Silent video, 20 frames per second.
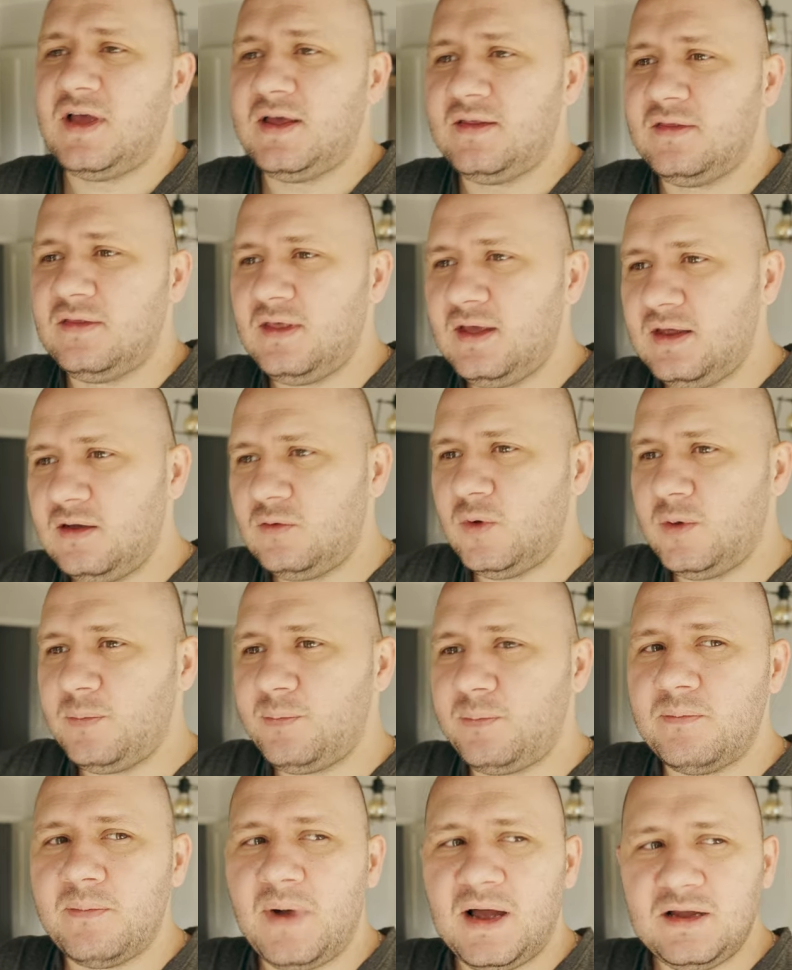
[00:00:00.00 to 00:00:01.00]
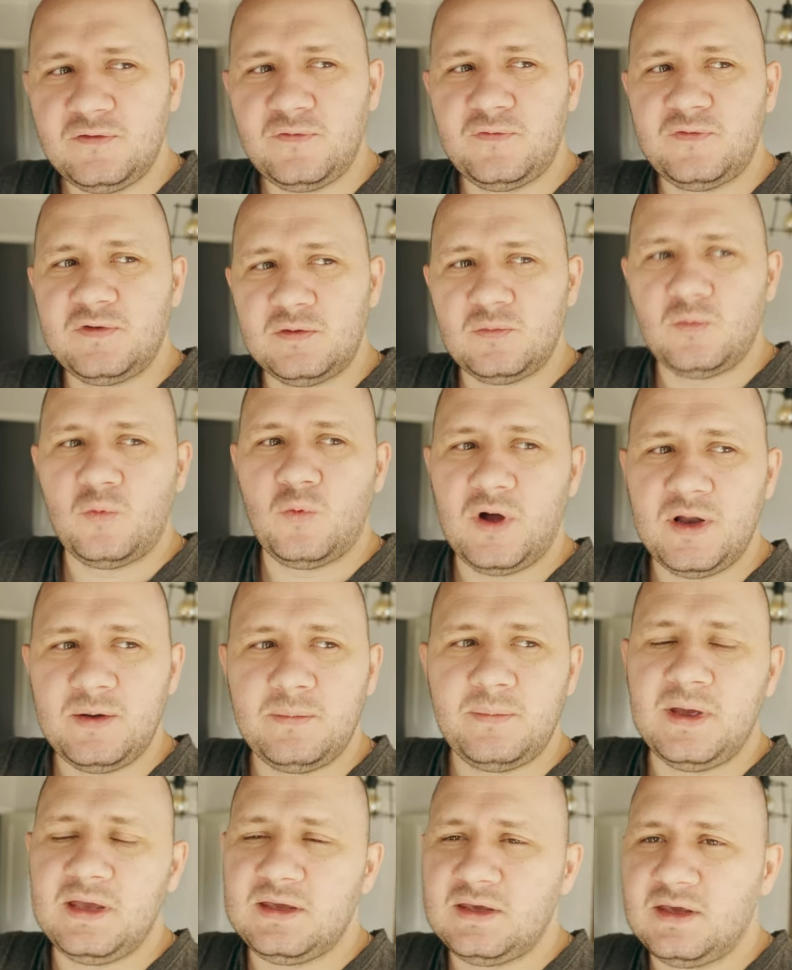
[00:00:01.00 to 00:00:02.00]
And then we might film
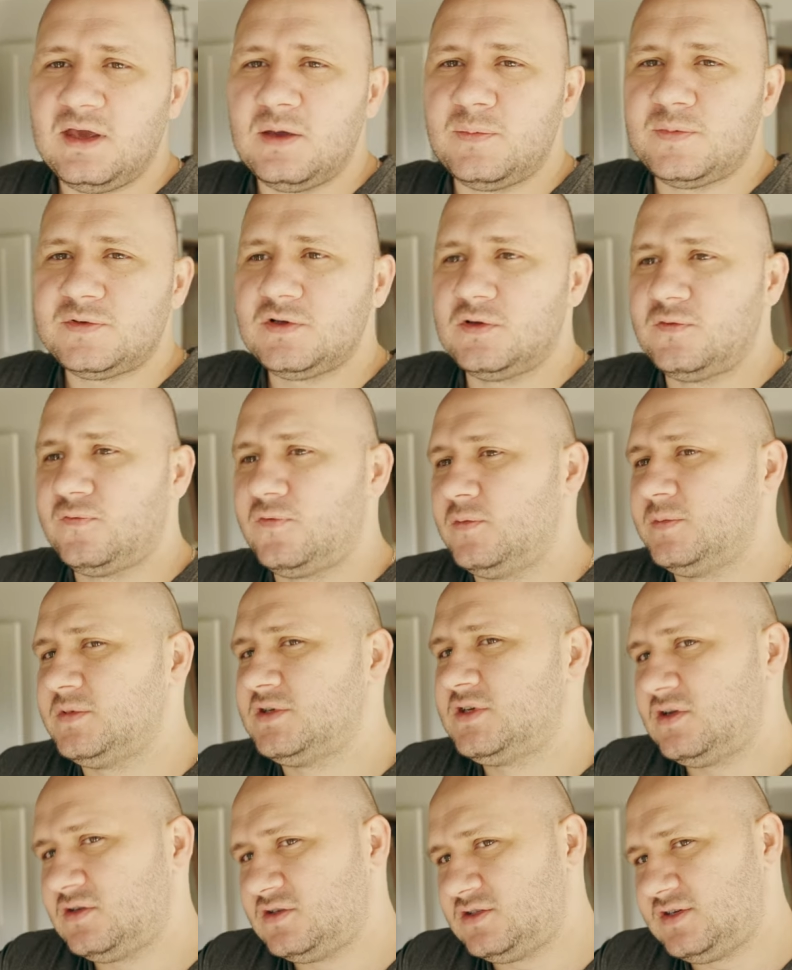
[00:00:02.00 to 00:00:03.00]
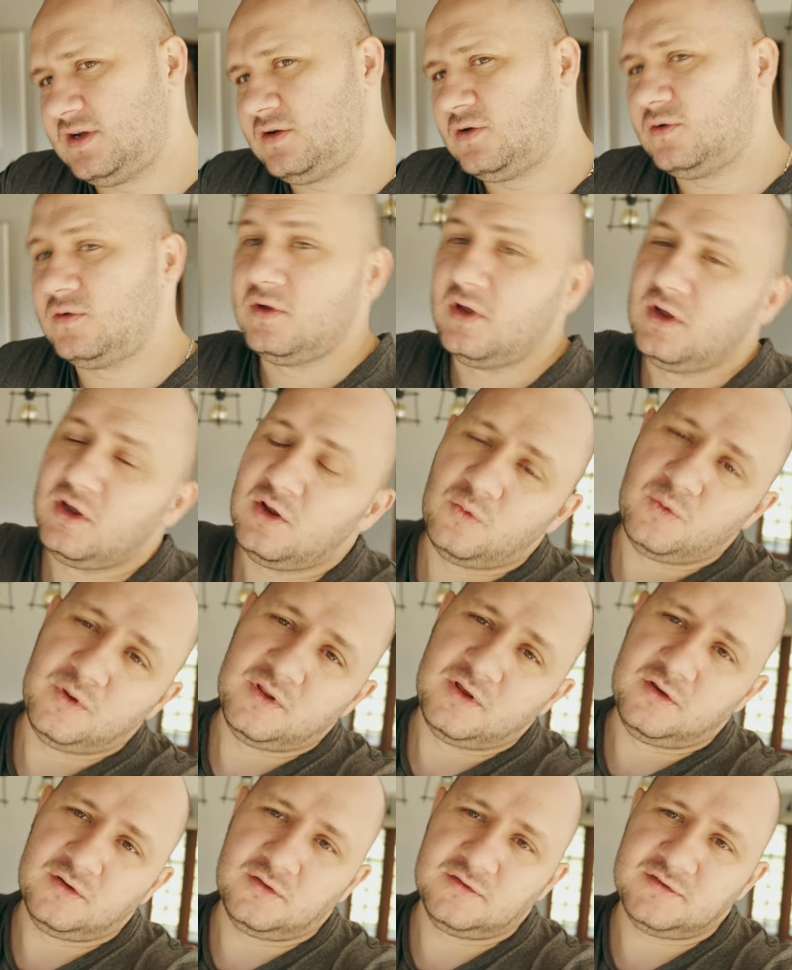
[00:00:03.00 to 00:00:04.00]
one baking episode for Michelle's channel where
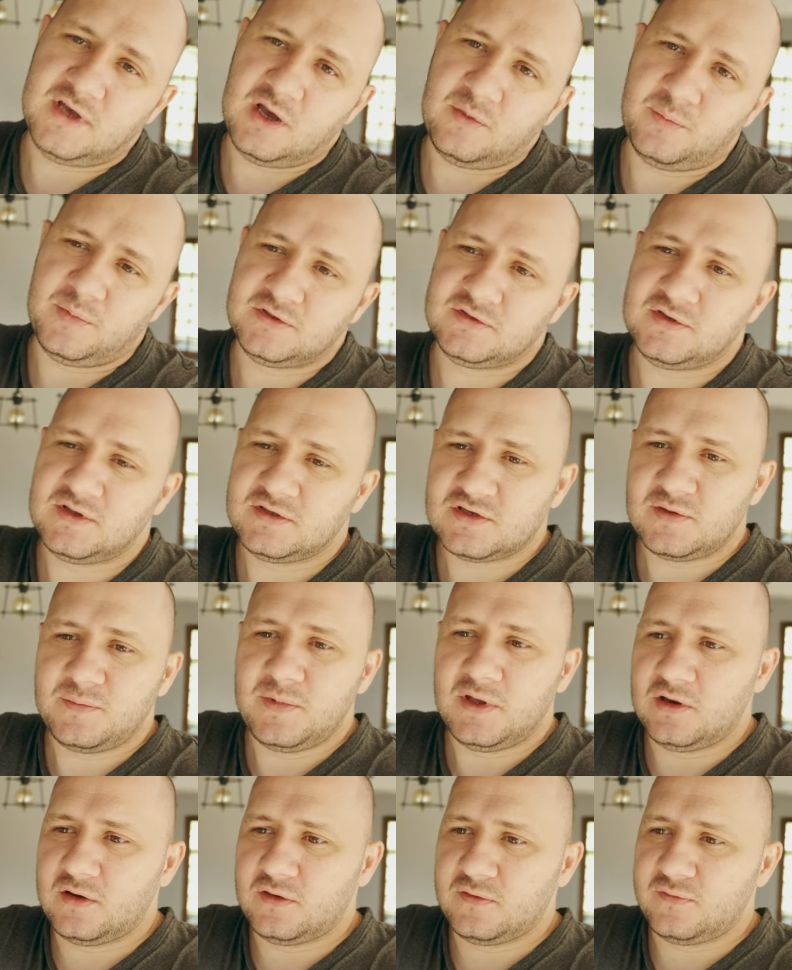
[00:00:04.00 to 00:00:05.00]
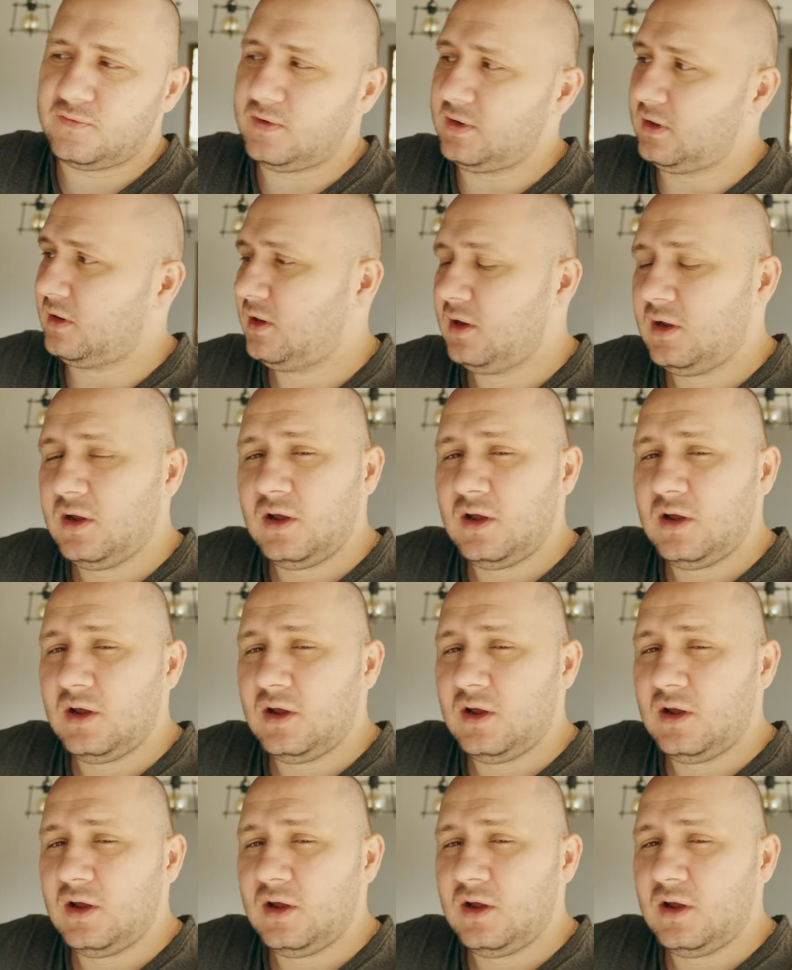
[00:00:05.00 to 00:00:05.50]
the girls help us. So it's gonna be a lot of fun.